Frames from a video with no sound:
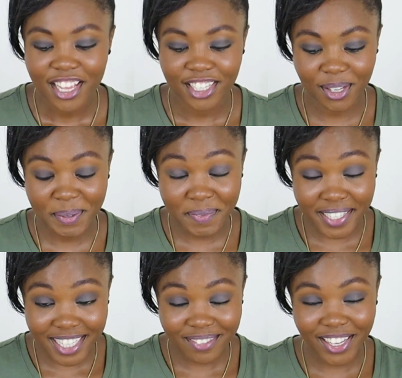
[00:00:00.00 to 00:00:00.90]
So
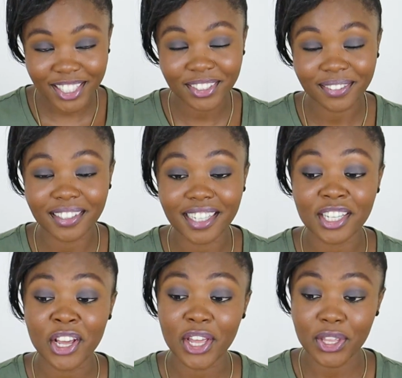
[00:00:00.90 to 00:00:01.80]
please make sure
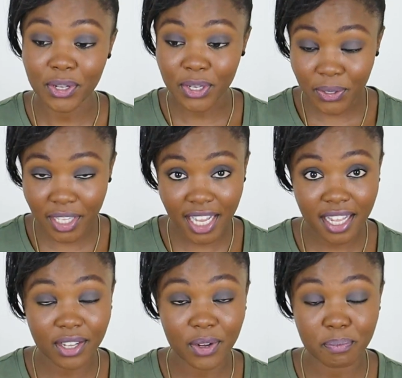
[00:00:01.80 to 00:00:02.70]
that you're looking
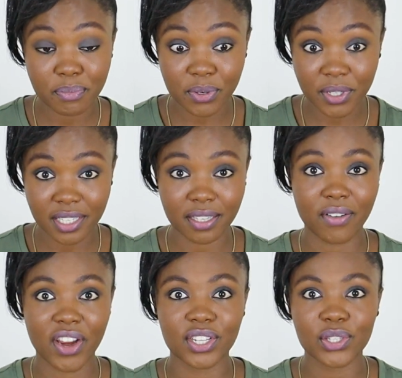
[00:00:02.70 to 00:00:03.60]
at the computer
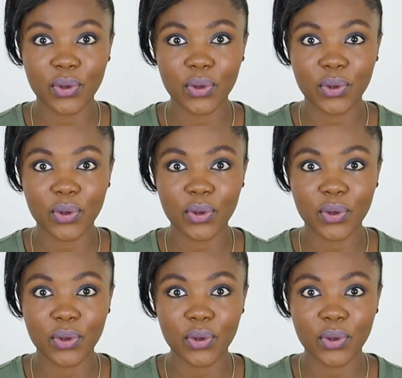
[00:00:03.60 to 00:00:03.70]
screen.